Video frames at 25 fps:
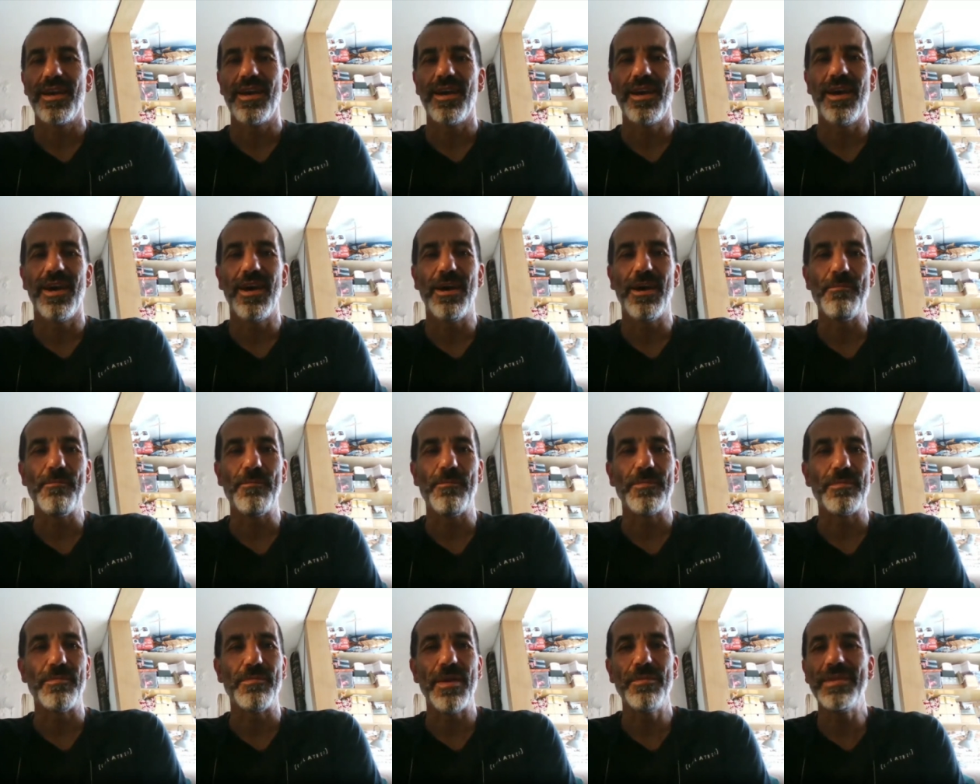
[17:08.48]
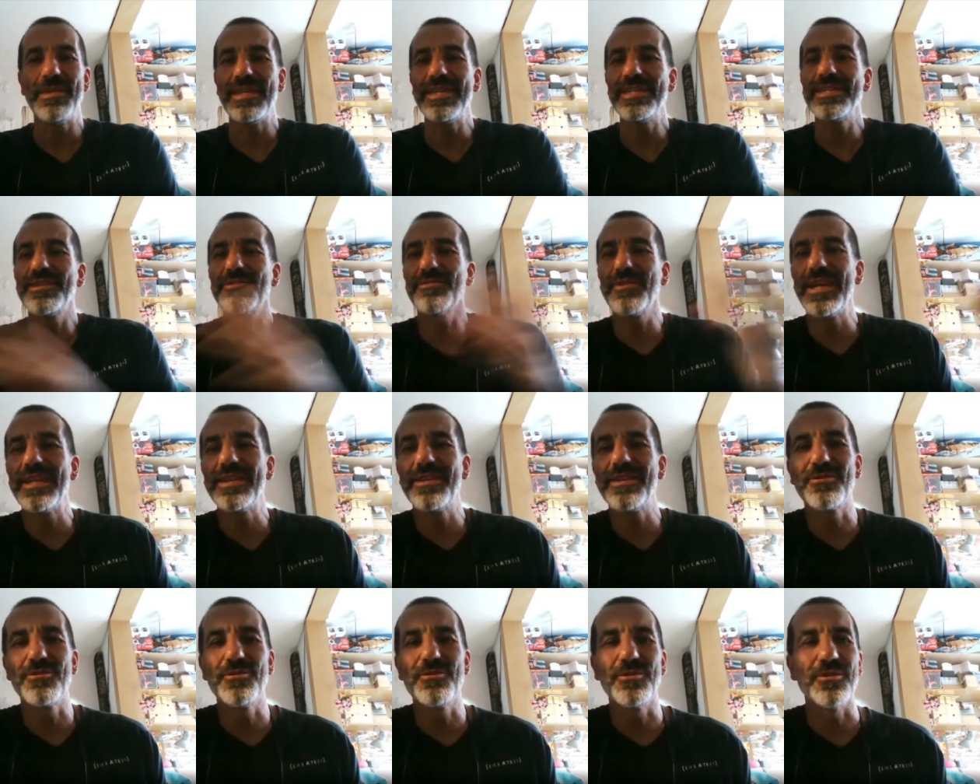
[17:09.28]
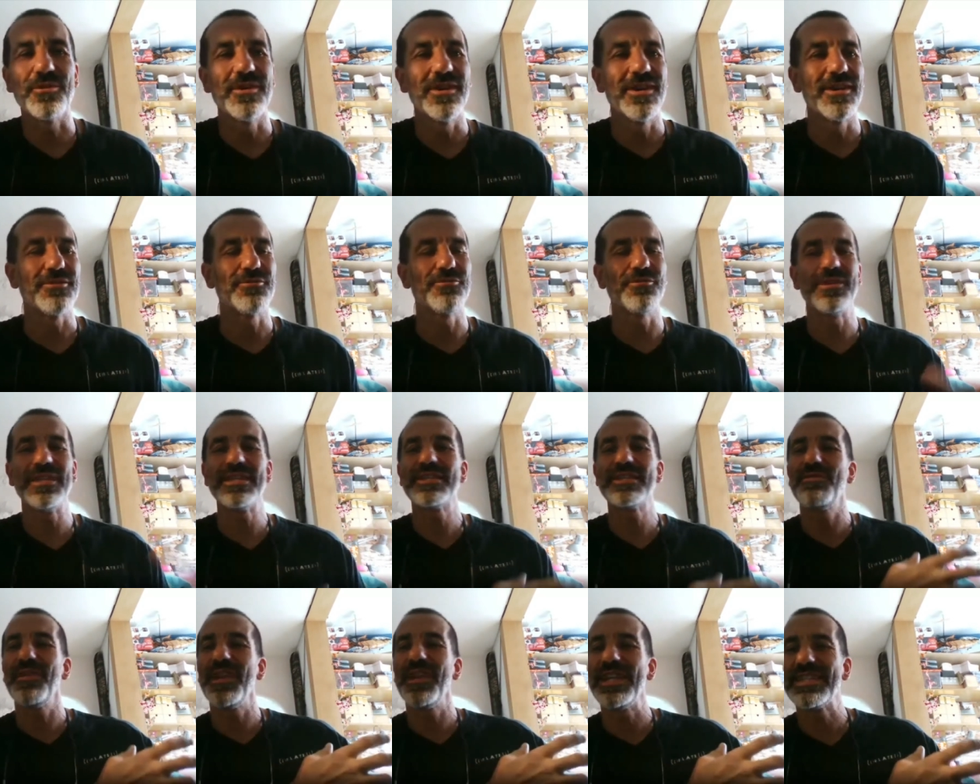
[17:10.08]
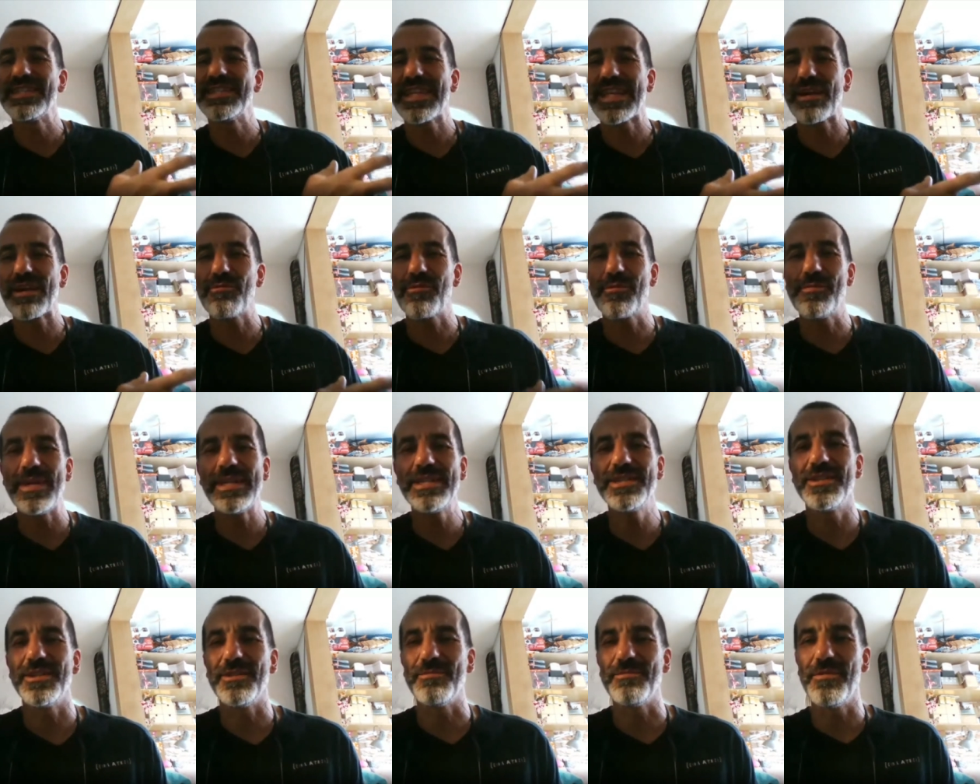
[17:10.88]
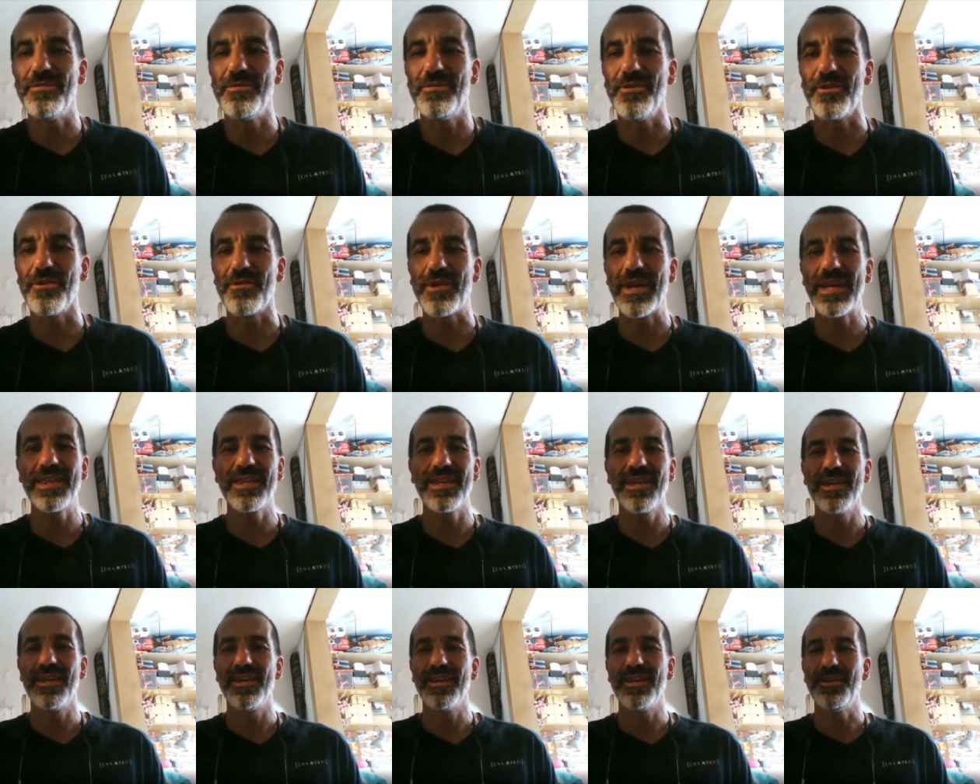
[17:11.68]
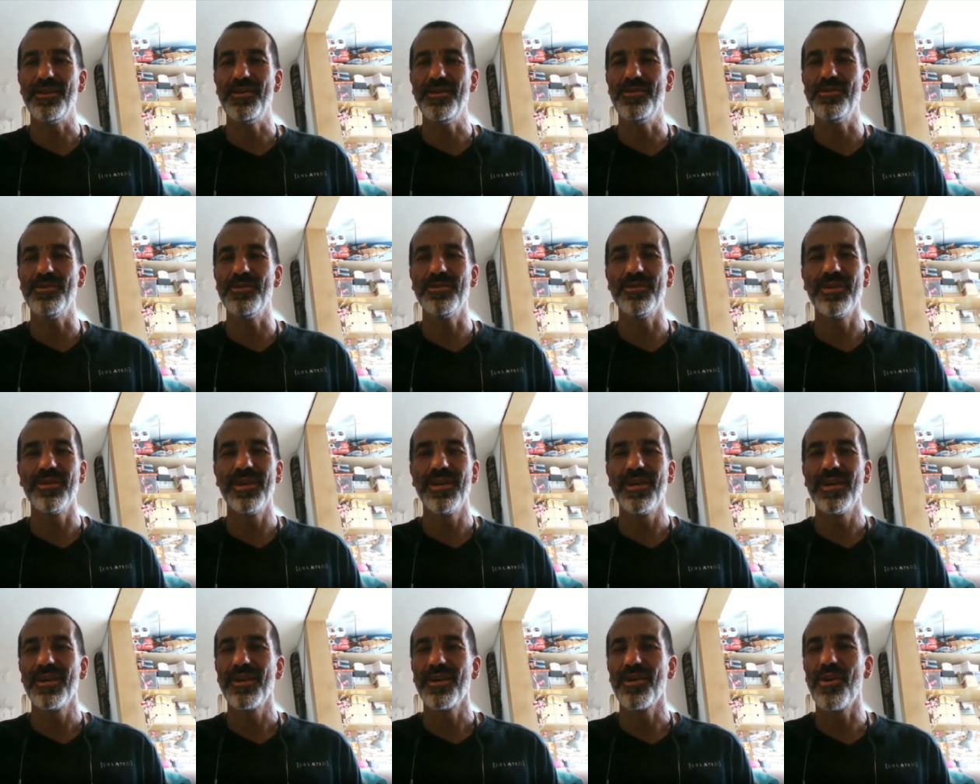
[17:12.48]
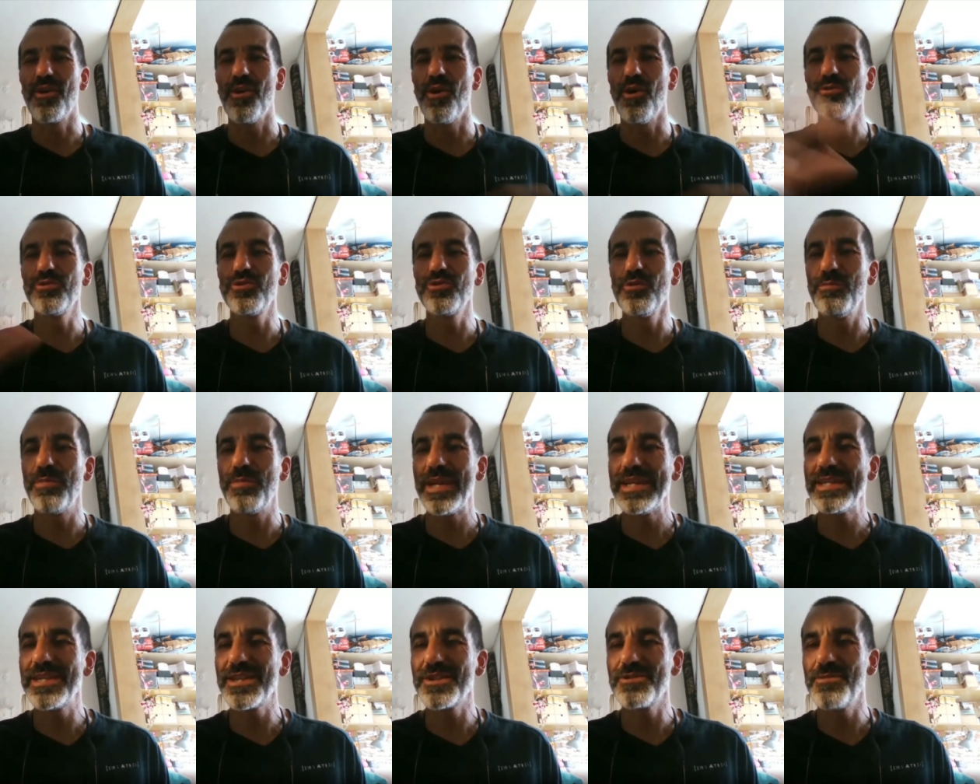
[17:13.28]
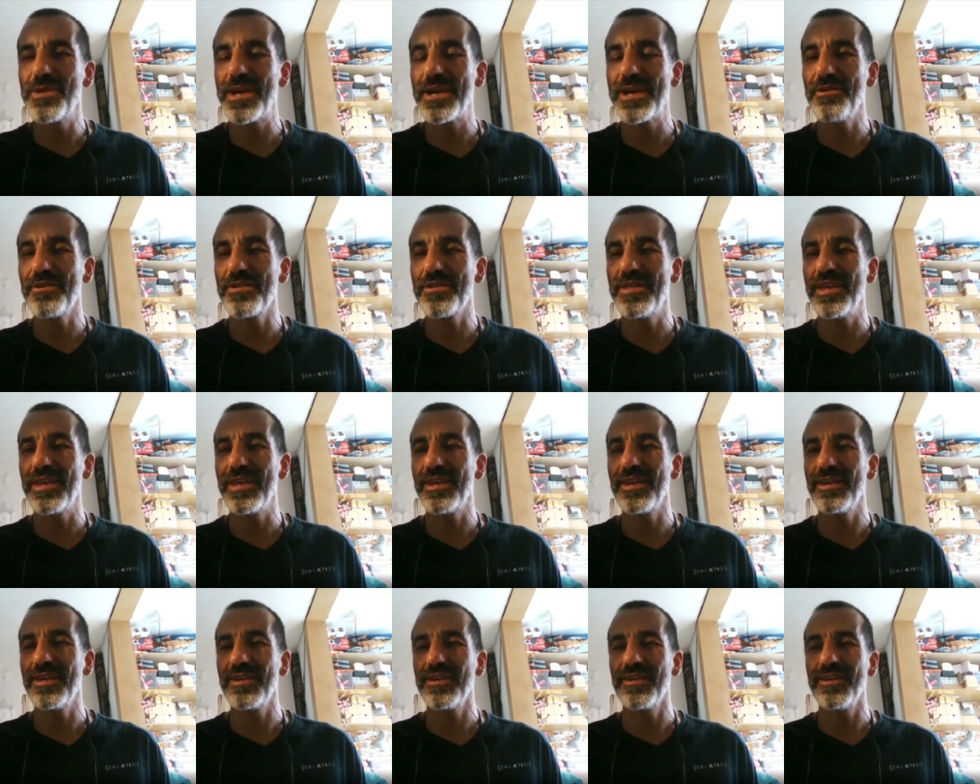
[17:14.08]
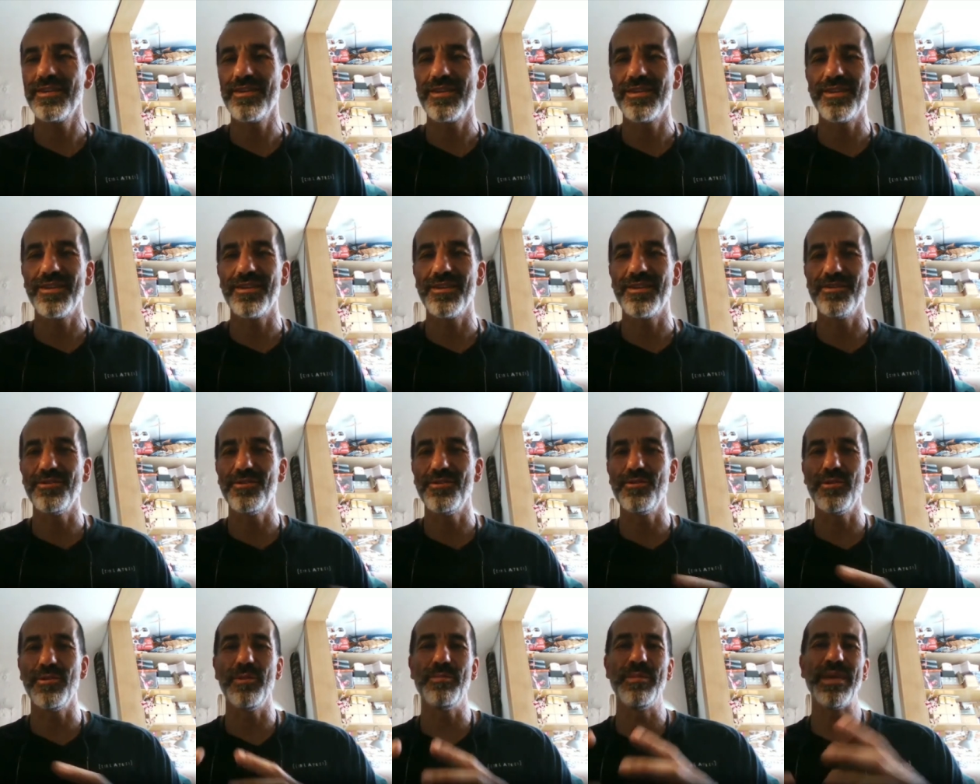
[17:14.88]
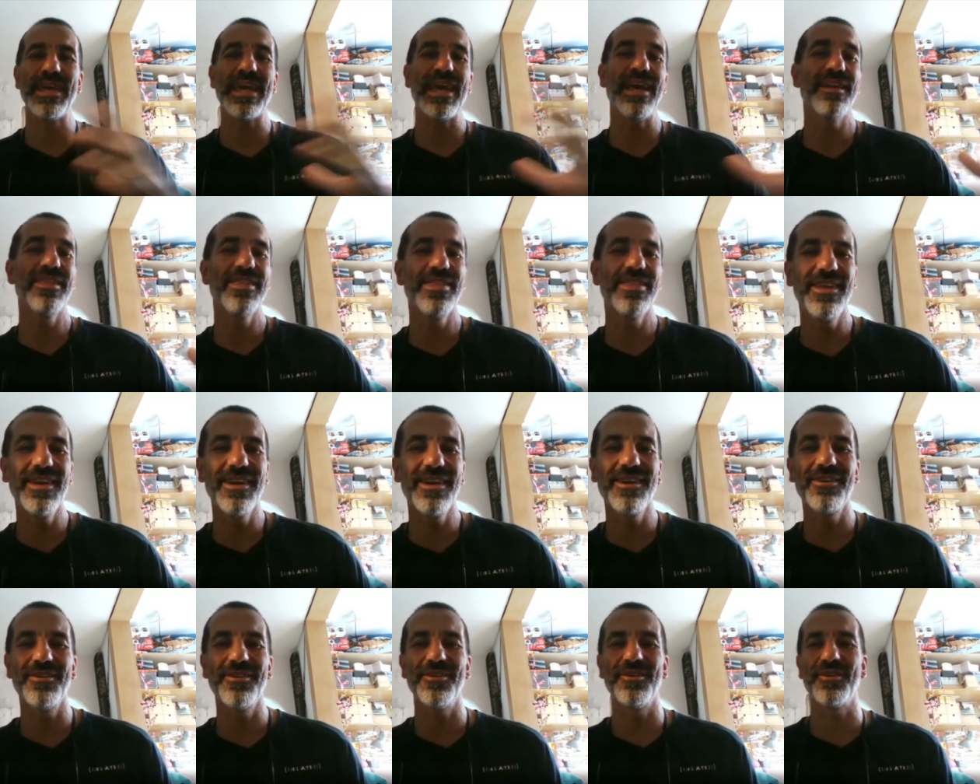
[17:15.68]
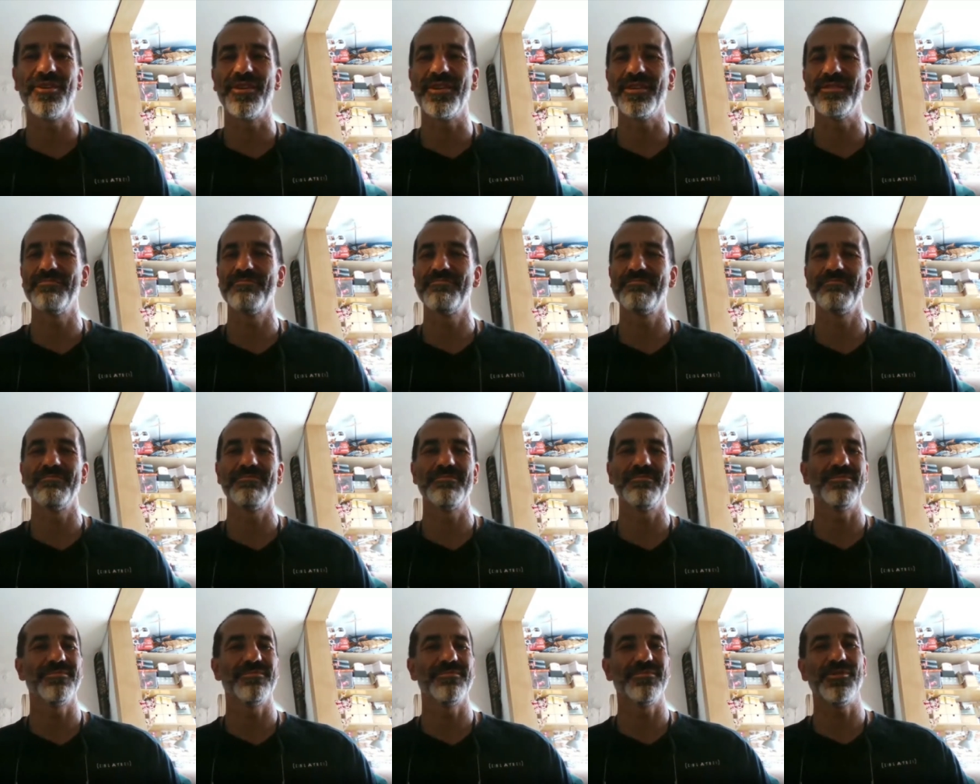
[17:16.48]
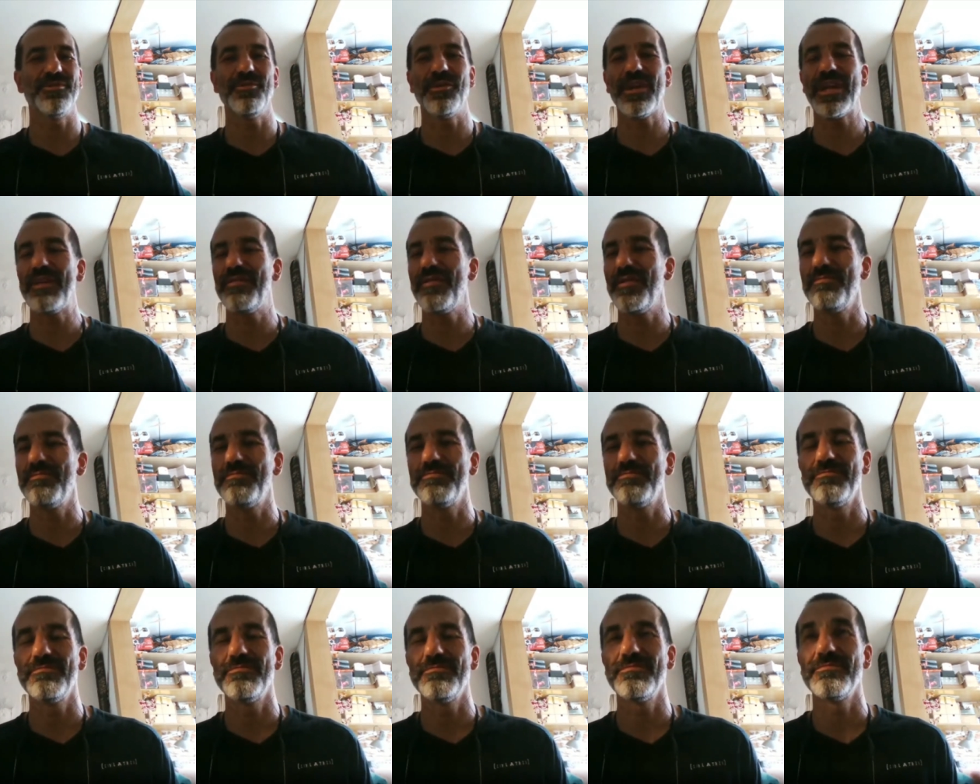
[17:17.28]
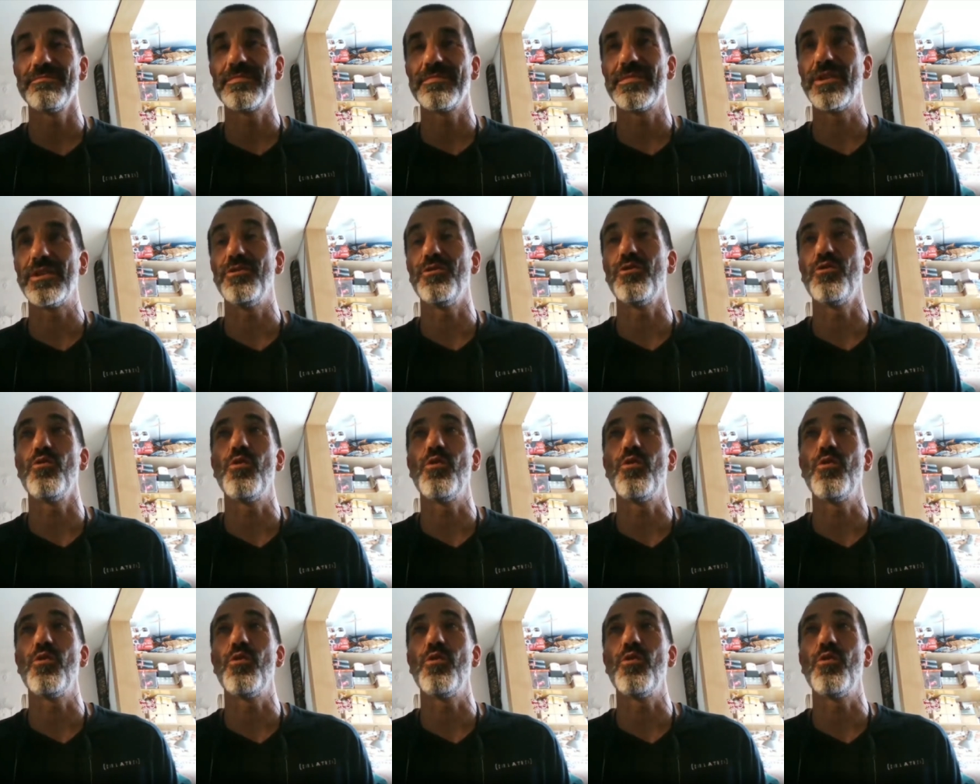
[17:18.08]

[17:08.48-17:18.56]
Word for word: um, maybe this is related to to these feelings that I was mentioning before, right? You go to places where you think you will be healthier or you'll have a your